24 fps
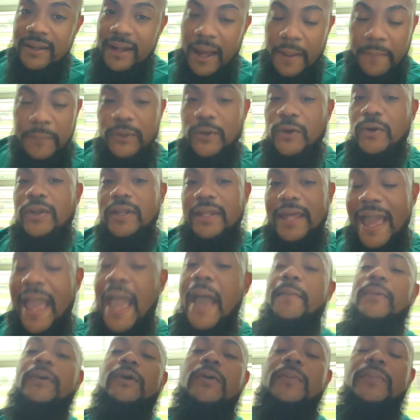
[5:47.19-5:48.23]
I'm going to
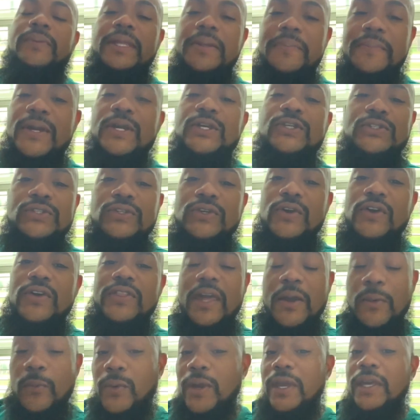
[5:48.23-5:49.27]
amicably make sure
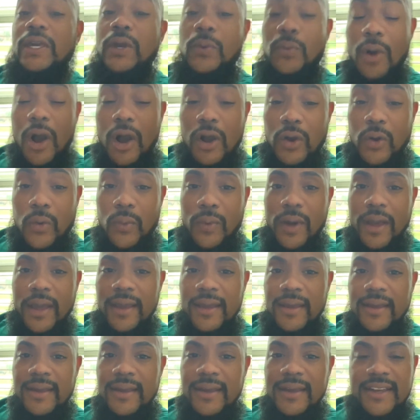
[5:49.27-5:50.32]
that we can walk
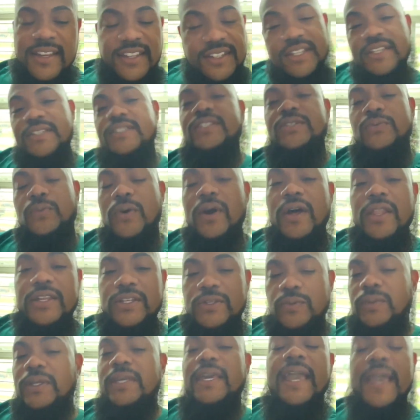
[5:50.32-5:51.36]
away just as well
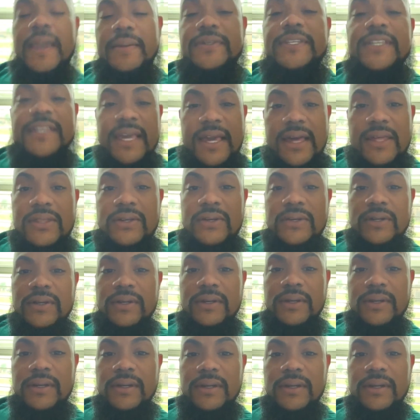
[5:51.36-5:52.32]
as we came together.